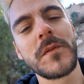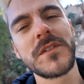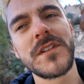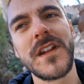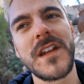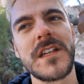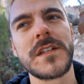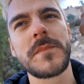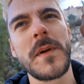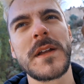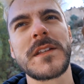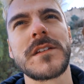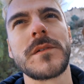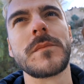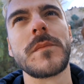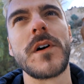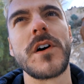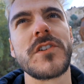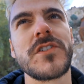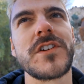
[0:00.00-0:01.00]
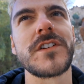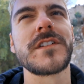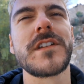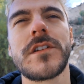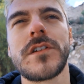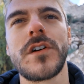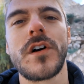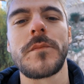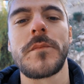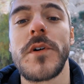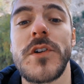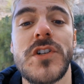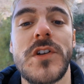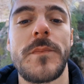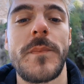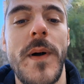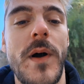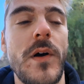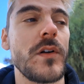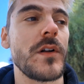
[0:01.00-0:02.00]
I wasn't expecting much. I didn't know much
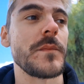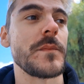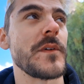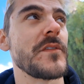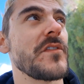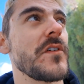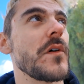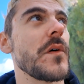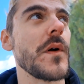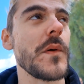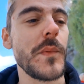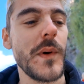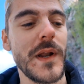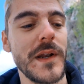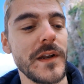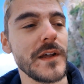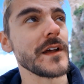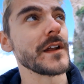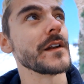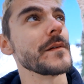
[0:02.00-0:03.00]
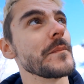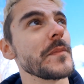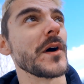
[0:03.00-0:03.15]
about it before we went in,